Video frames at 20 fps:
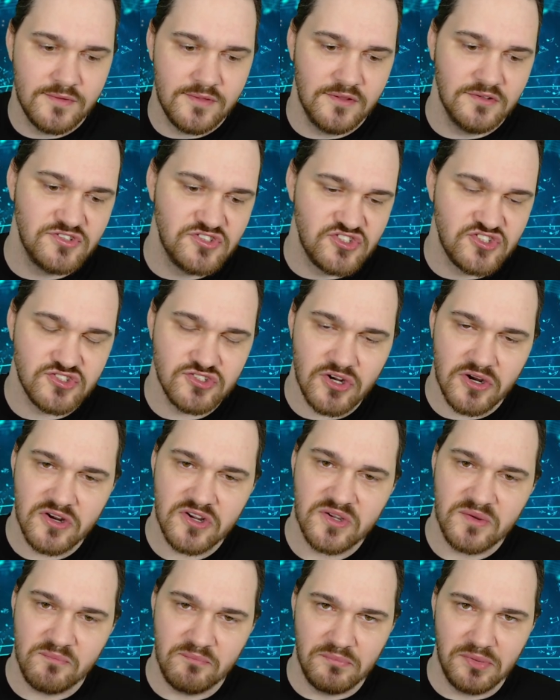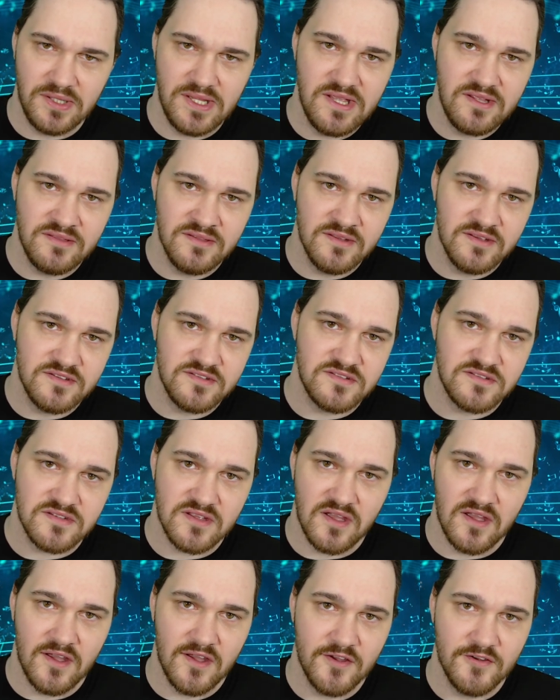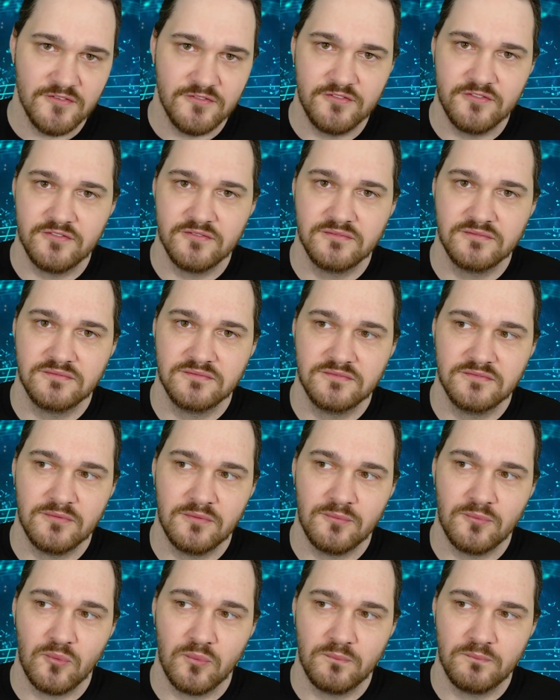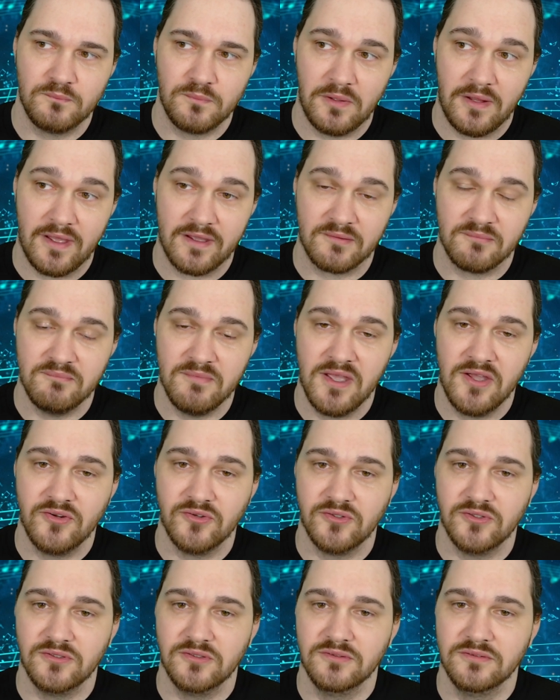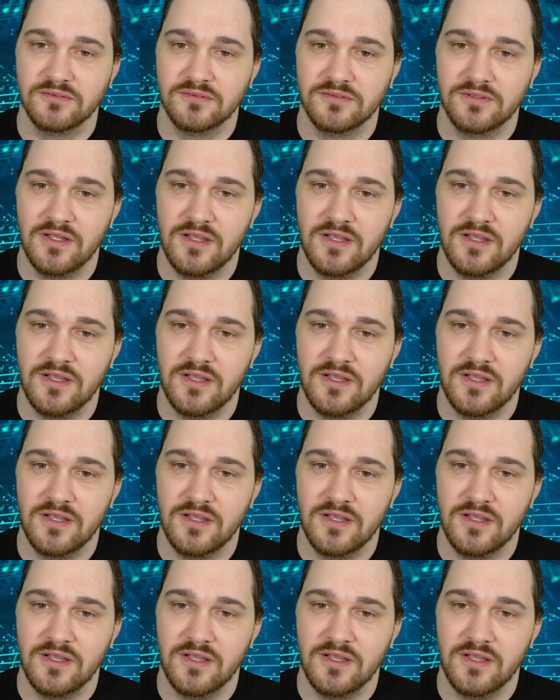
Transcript: the stark bleakness of black metal